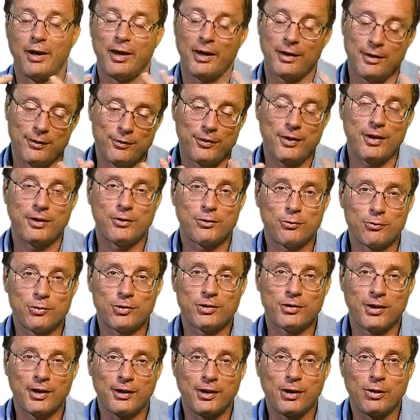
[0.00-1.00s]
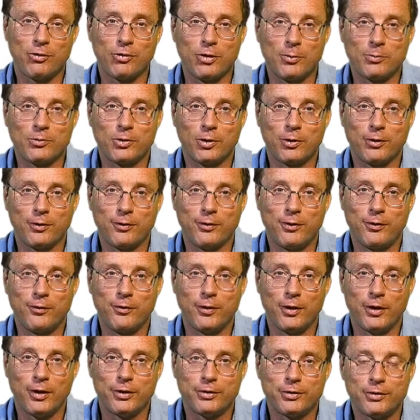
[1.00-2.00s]
And if they'd studied cryptography
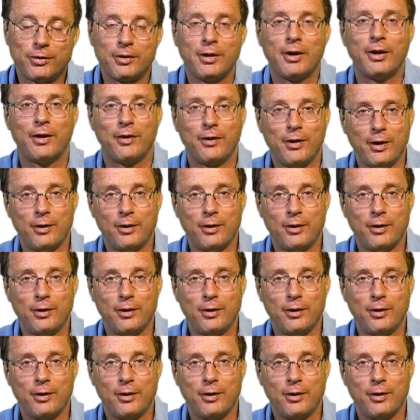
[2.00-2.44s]
first,